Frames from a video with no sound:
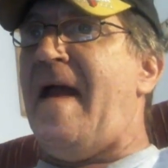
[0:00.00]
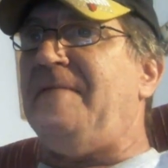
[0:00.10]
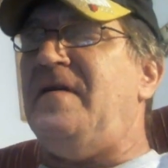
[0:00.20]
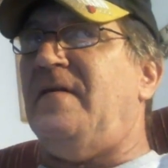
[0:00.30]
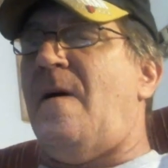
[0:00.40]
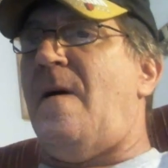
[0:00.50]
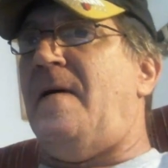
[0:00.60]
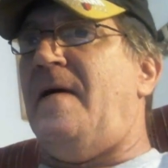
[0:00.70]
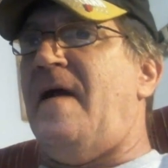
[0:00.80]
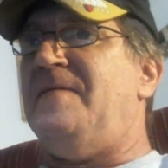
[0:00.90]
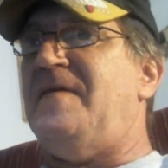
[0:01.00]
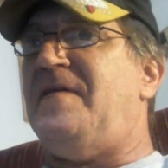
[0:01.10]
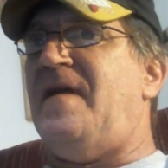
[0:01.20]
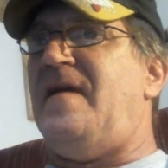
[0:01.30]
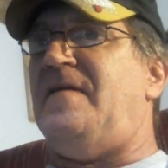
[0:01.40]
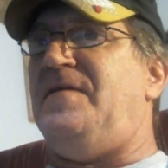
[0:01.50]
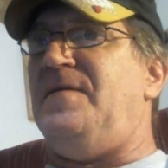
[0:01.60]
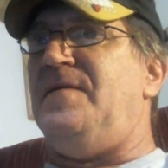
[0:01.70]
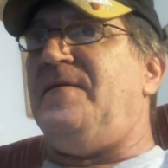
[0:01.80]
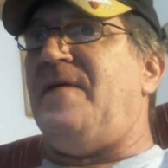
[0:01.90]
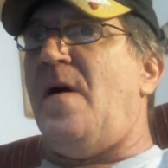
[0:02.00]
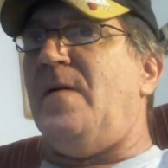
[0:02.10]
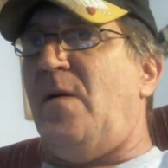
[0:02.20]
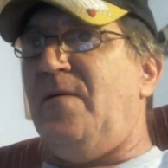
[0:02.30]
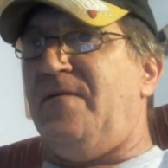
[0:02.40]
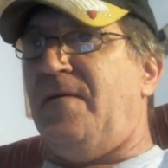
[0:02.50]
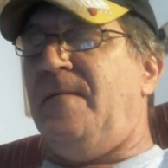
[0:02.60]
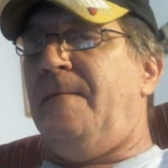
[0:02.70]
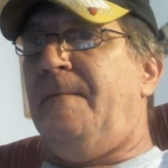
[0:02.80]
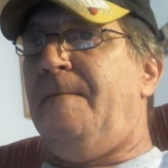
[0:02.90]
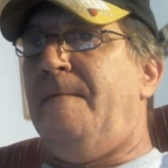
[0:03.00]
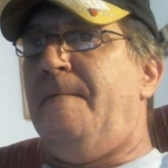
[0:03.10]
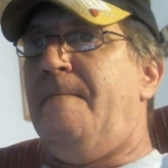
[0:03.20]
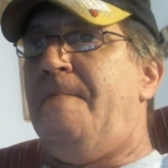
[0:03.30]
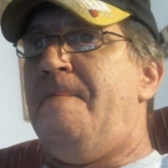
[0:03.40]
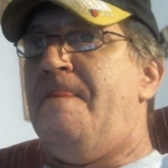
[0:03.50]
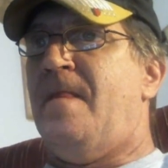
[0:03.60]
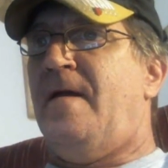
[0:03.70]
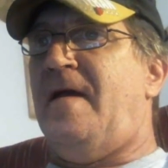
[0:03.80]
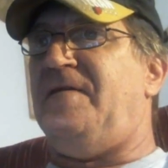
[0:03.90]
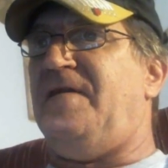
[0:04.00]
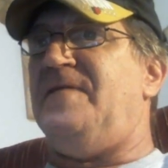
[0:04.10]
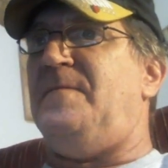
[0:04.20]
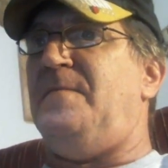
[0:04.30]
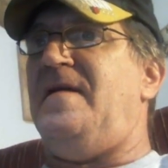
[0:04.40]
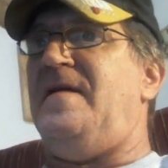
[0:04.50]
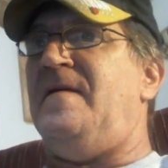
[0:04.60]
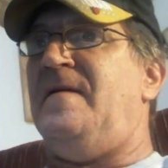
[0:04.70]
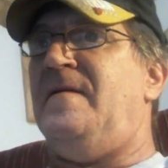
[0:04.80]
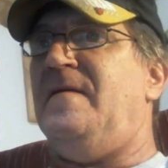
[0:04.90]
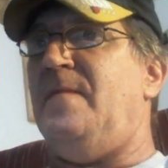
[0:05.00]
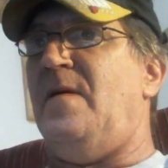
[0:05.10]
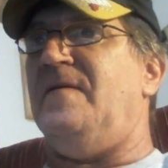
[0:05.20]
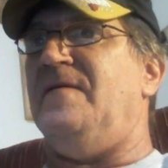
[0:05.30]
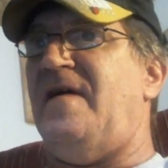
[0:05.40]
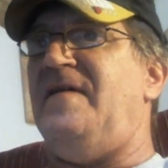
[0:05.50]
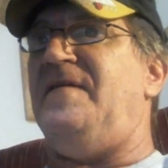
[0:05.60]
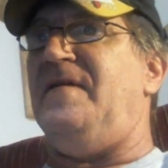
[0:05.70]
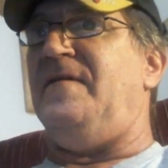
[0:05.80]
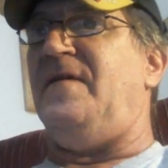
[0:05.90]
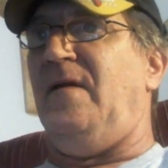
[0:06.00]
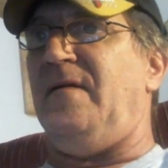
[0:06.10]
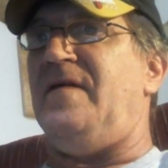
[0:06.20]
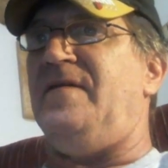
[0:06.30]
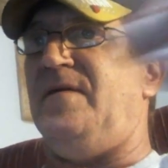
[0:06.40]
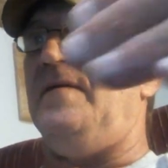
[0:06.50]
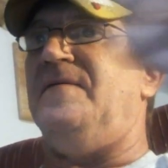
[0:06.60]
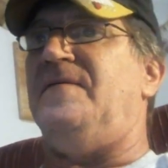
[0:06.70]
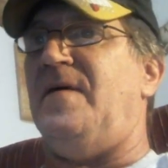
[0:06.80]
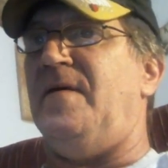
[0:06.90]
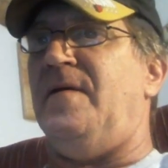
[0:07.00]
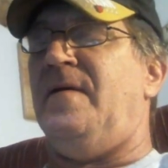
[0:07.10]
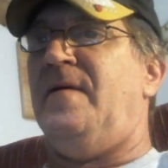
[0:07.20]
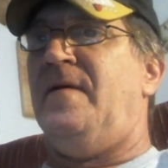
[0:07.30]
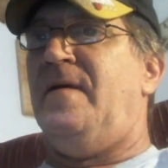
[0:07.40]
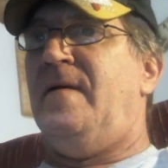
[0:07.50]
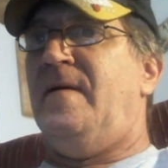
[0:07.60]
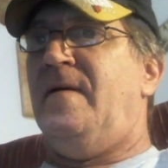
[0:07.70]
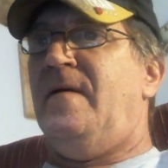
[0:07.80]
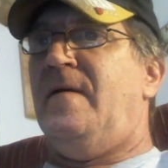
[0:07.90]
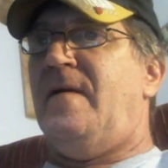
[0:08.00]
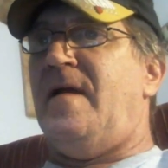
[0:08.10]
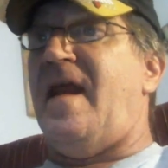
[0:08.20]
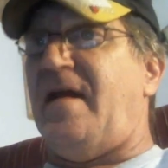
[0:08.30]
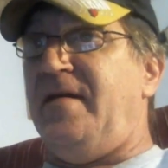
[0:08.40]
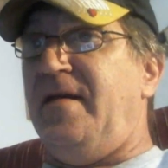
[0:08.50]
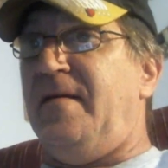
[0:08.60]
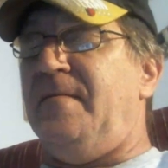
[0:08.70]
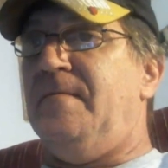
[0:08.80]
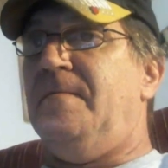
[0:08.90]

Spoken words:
Every law, everything that you have gone over has given me the motivation to look into it further. And I did.